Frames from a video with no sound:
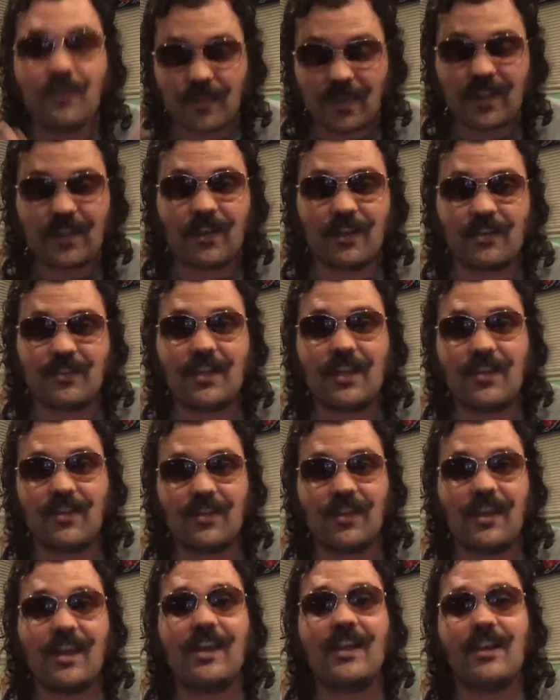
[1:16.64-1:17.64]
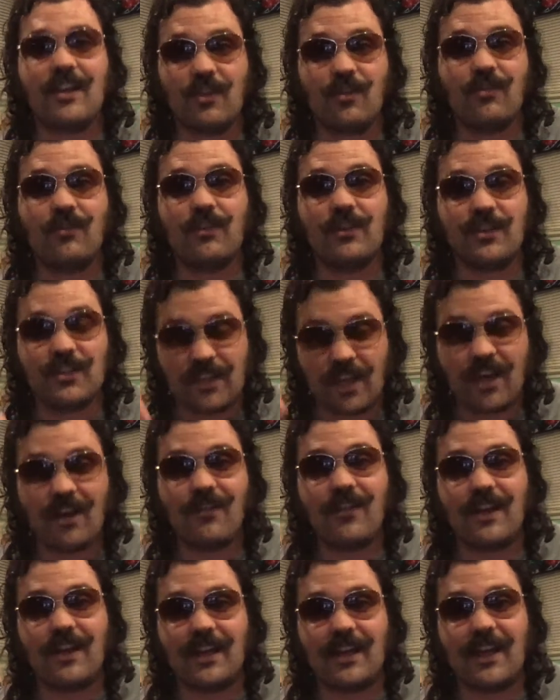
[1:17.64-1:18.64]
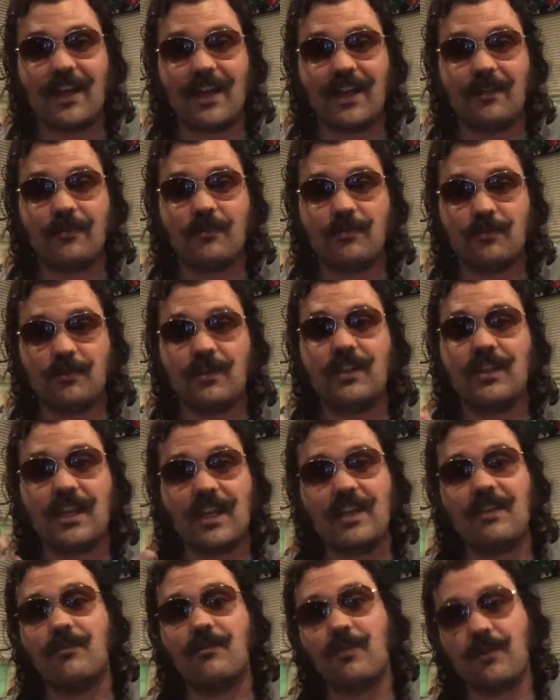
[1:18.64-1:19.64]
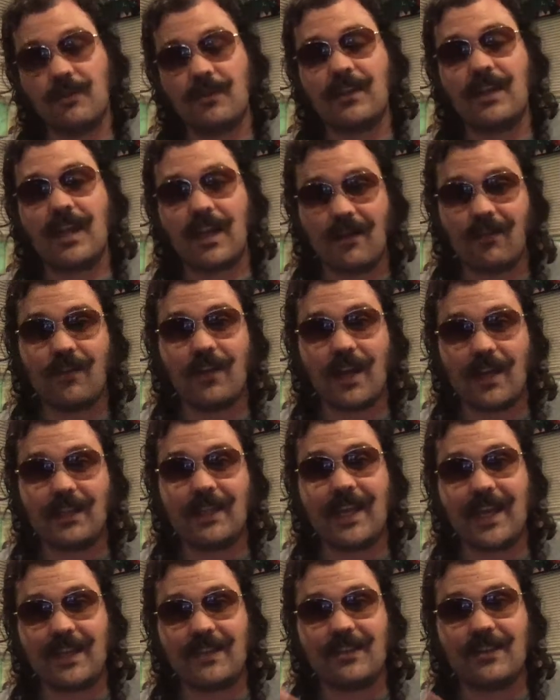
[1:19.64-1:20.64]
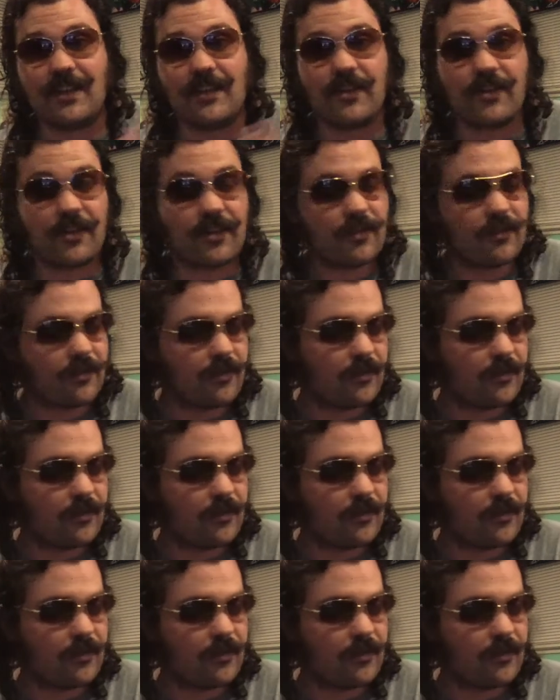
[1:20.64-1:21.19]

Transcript: the DC universe of uh the king, the king of Atlantis.